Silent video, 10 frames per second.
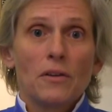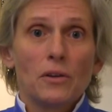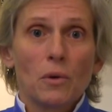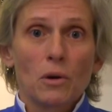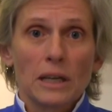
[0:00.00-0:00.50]

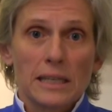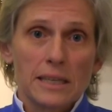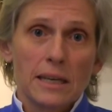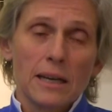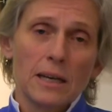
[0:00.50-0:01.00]
your
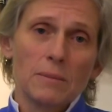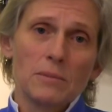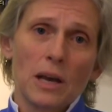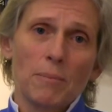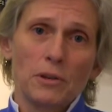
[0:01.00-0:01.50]
listing
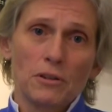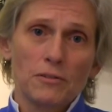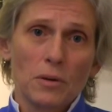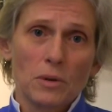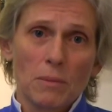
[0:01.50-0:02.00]
comes up, your
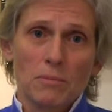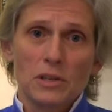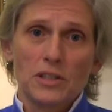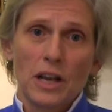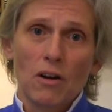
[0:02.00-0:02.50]
phone number
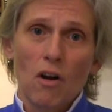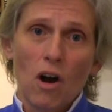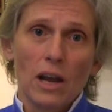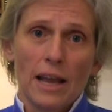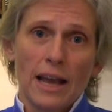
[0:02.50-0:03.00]
is there.
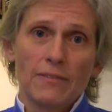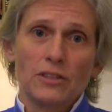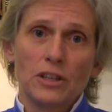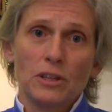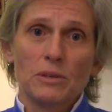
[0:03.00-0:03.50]
All I have
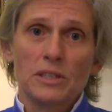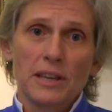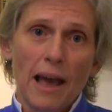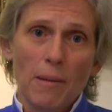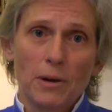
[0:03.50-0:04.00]
to do is
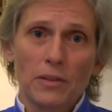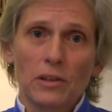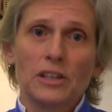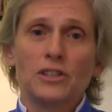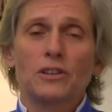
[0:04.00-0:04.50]
tap on the
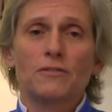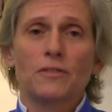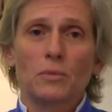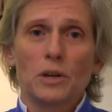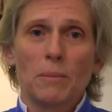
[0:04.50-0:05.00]
link to your
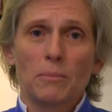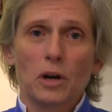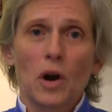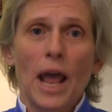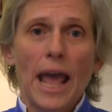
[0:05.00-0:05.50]
phone
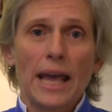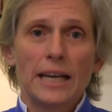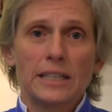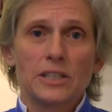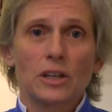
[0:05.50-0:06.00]
number
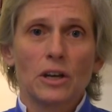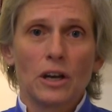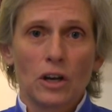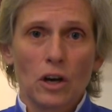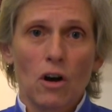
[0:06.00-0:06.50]
and
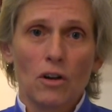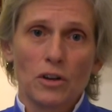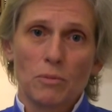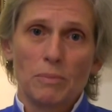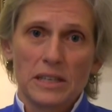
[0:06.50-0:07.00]
call
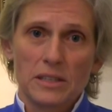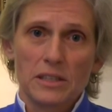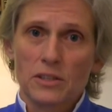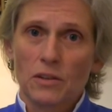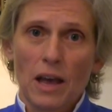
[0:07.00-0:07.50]
your
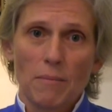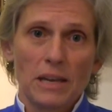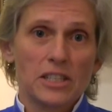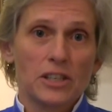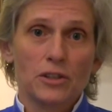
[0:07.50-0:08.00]
business. So that
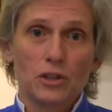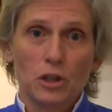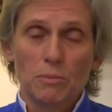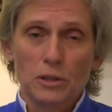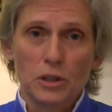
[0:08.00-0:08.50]
makes it
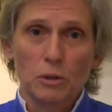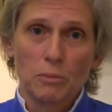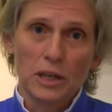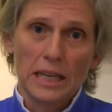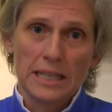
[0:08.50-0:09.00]
super,
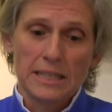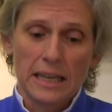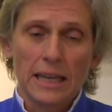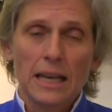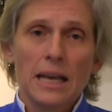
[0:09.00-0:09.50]
super
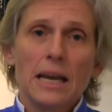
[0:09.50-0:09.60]
easy.